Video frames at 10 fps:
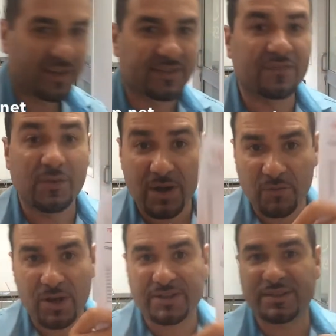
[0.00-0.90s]
guide, so if you
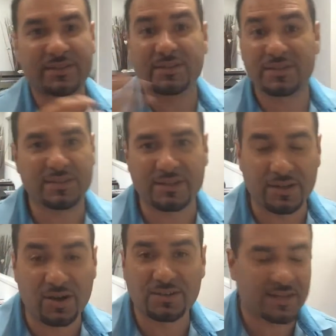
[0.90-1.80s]
want one,
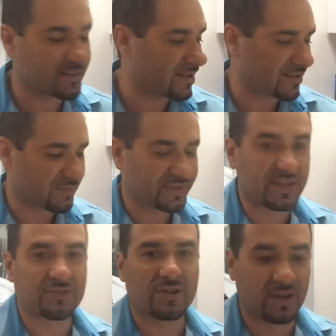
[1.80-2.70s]
just contact us and we'll
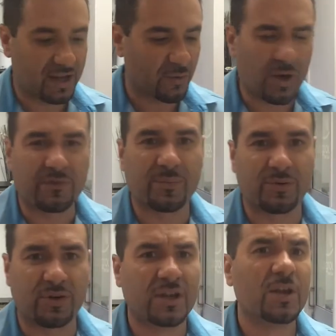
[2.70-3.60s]
send you a quick
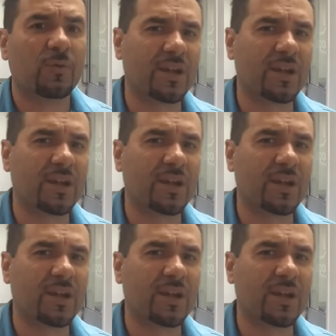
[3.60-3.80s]
report.